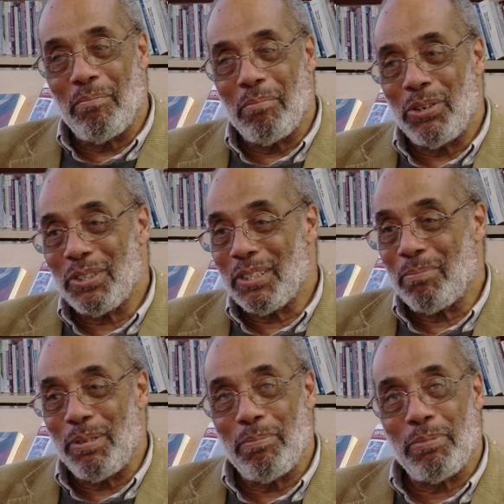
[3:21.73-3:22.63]
Most of the
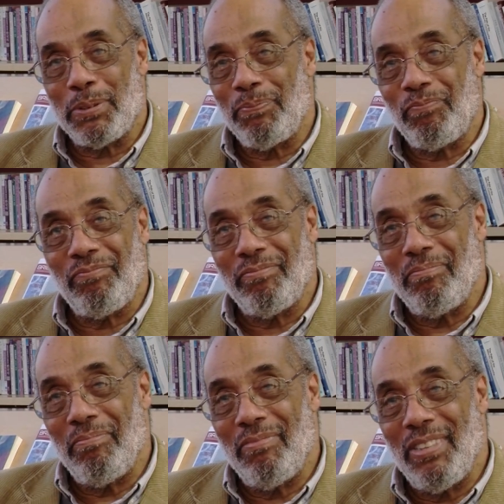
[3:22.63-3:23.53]
people,
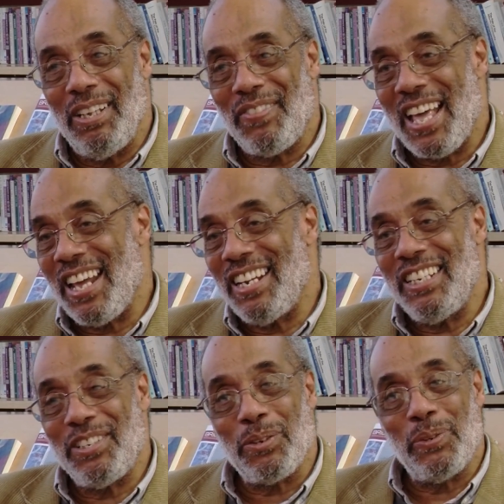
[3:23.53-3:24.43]
if they had
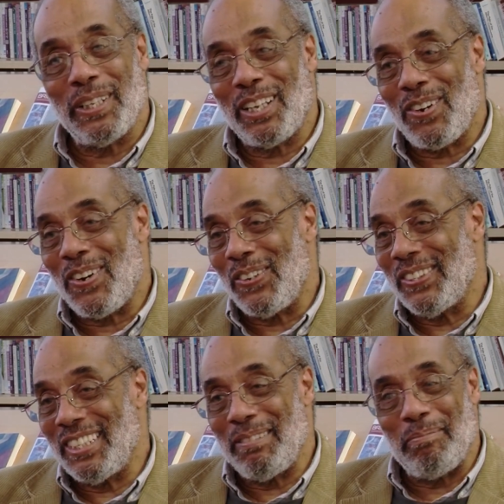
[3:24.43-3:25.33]
any schooling at all,
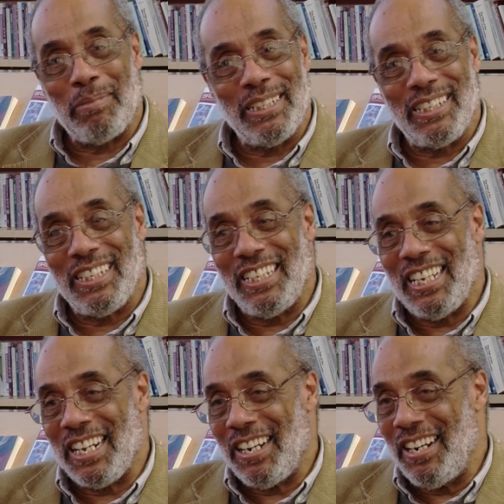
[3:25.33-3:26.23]
didn't much
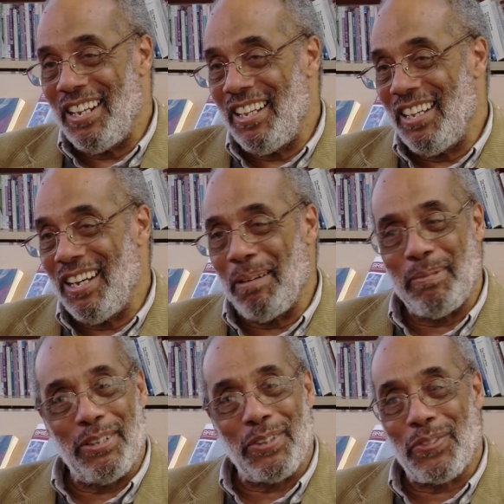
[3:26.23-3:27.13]
get
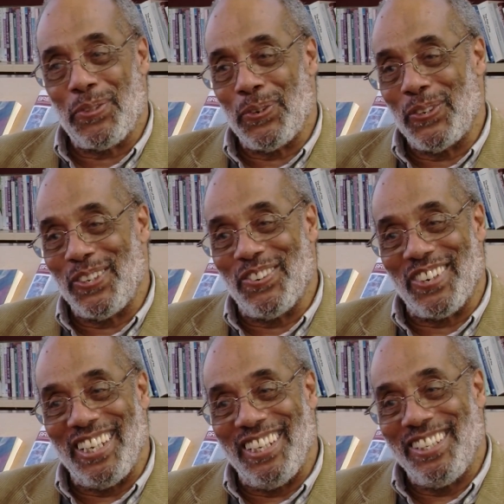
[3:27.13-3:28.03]
up to the third
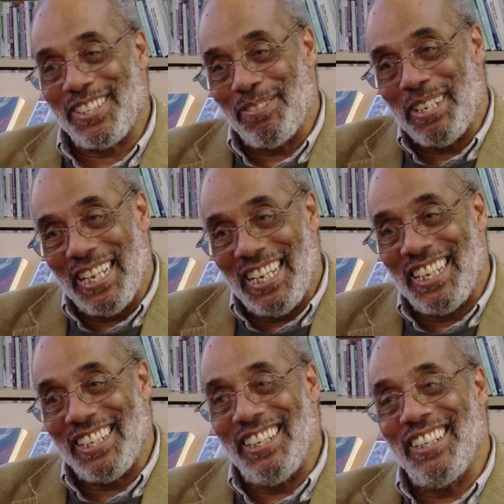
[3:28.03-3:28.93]
grade. So we
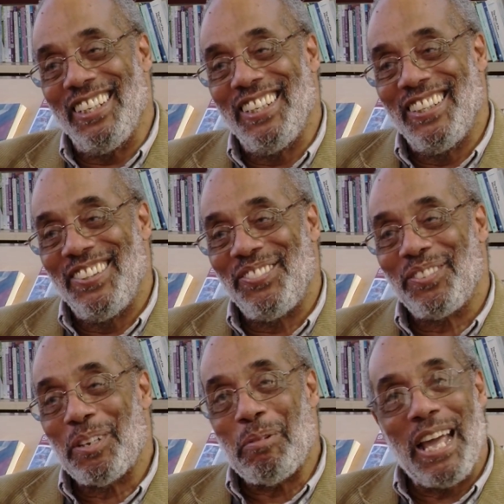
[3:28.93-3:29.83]
had,
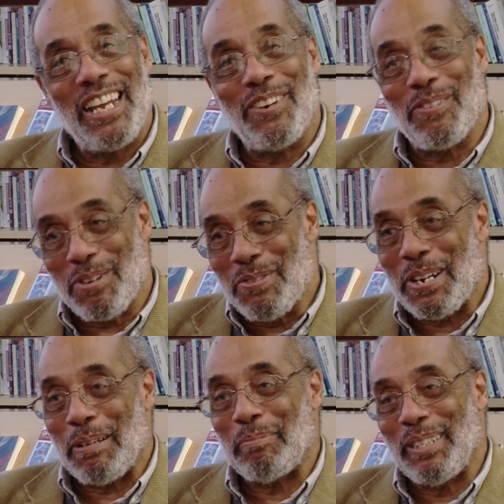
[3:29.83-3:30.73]
we had
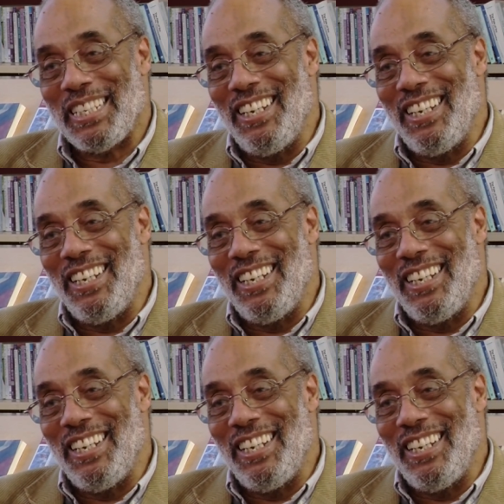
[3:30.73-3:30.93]
grown-ups